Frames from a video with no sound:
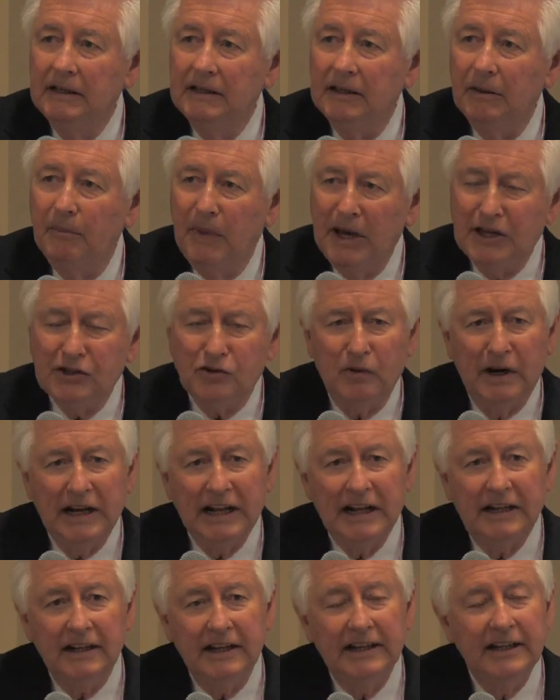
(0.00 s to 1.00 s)
The best way
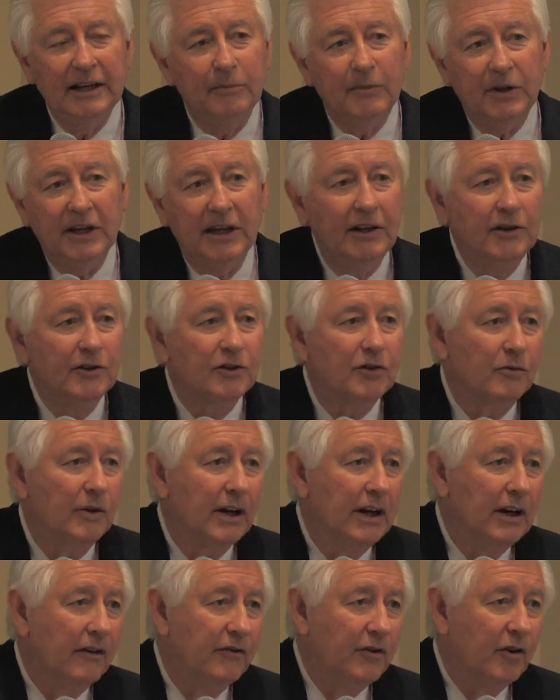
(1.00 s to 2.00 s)
to clean up the
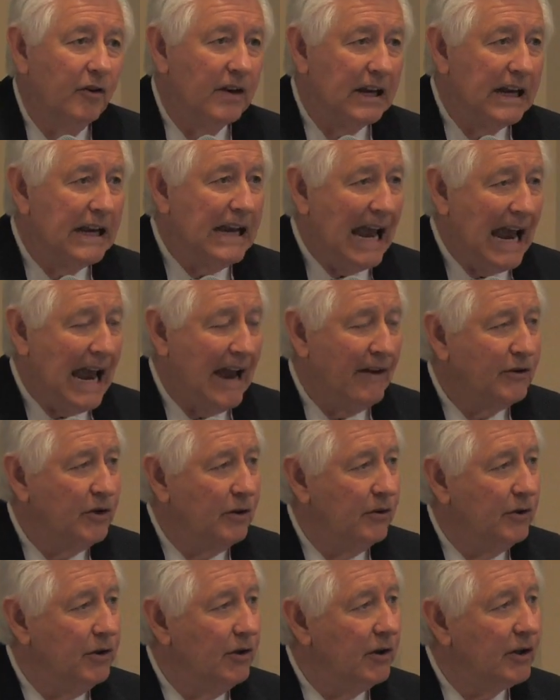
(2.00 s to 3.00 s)
industry, if you have
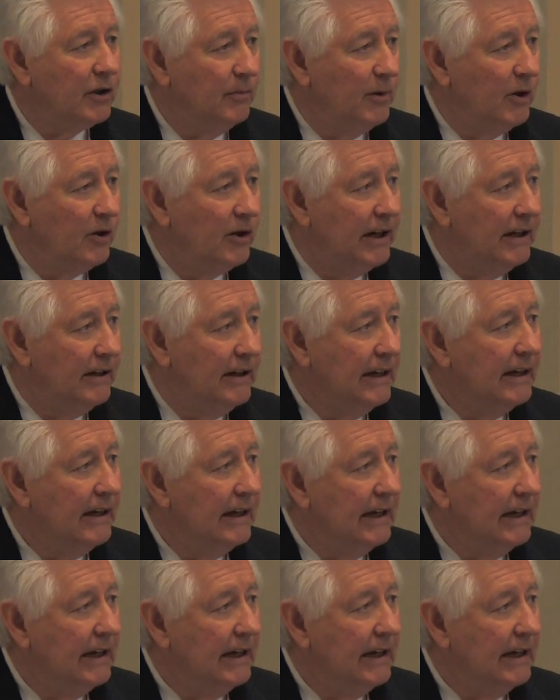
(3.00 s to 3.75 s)
to in your community,